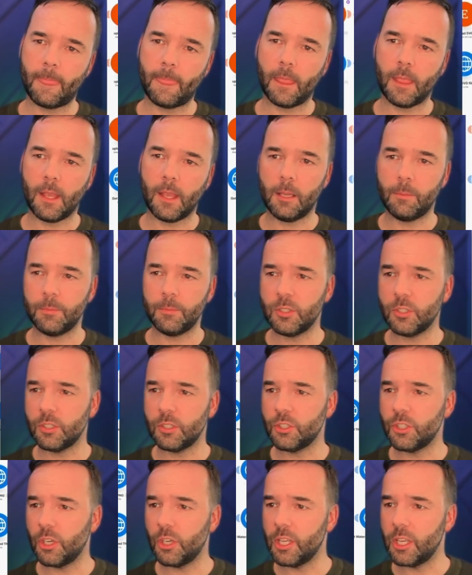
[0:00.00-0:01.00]
I'm just going
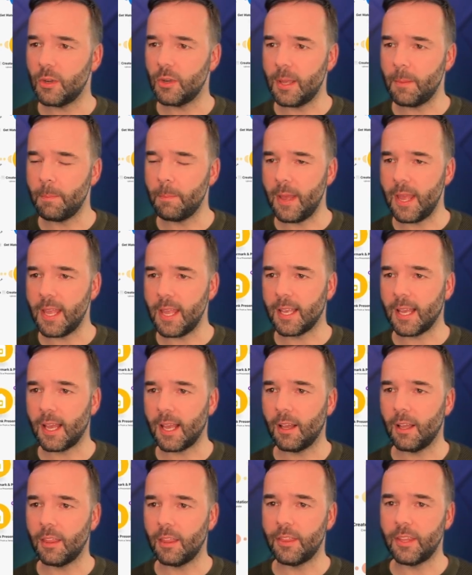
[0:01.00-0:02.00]
to show you in Make
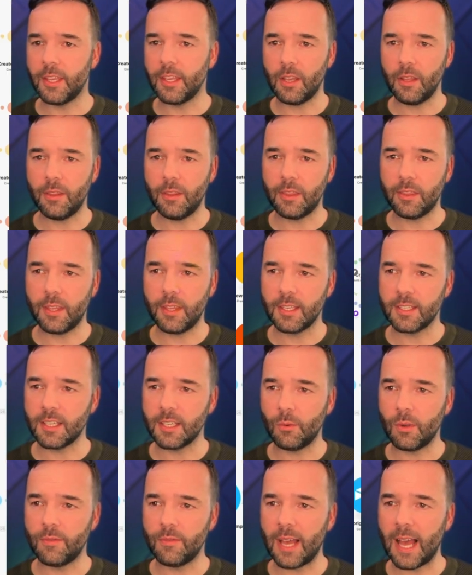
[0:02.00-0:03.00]
the other things that
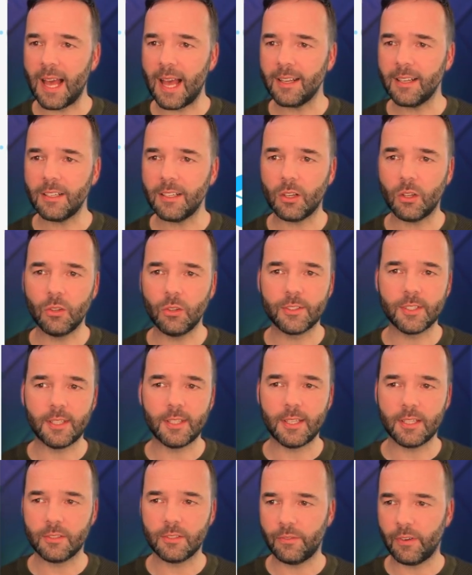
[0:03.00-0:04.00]
we've added onto
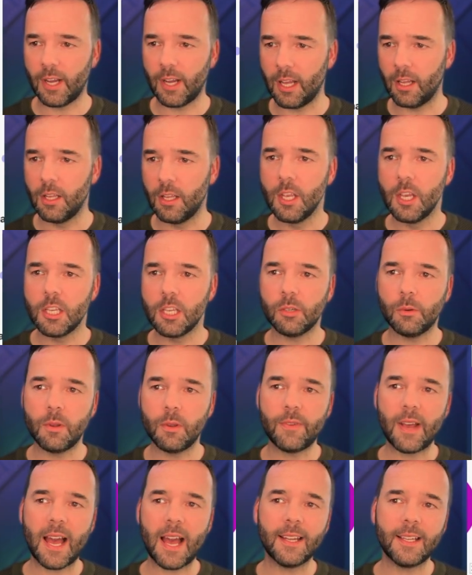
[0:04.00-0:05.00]
this file. So
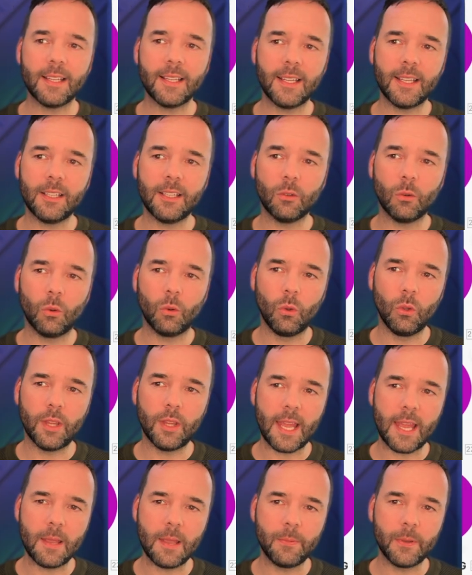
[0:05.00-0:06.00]
we've added in all the
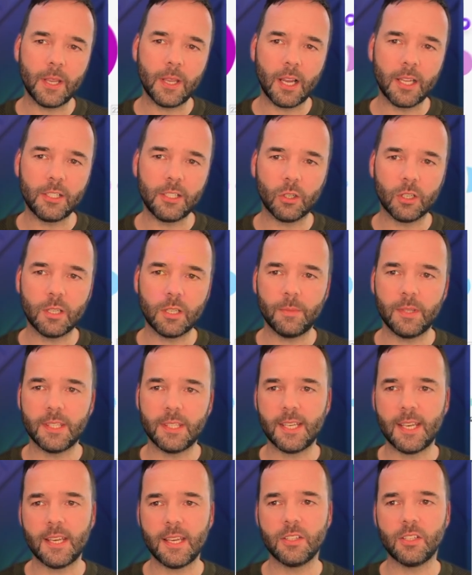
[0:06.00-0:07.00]
API
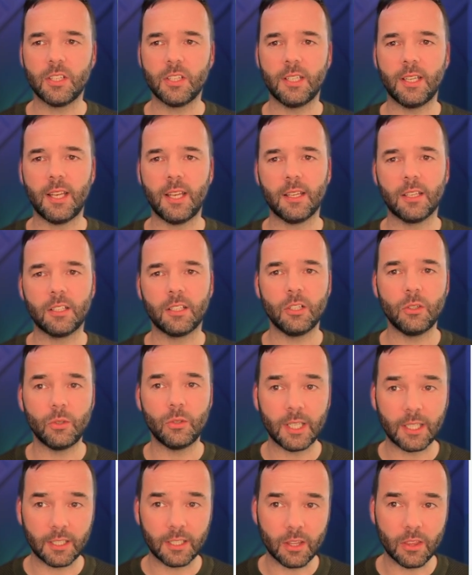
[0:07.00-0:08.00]
documentation,
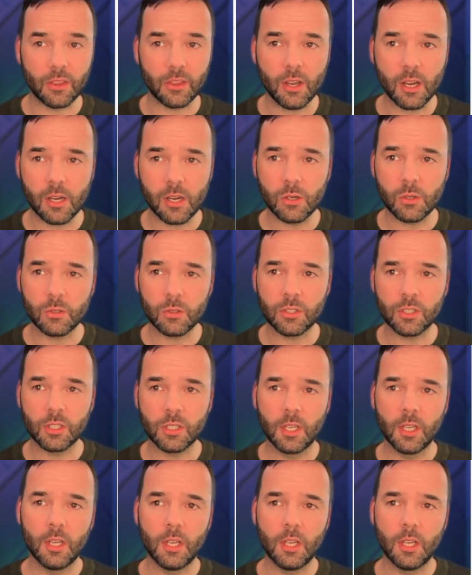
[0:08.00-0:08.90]
including the notes.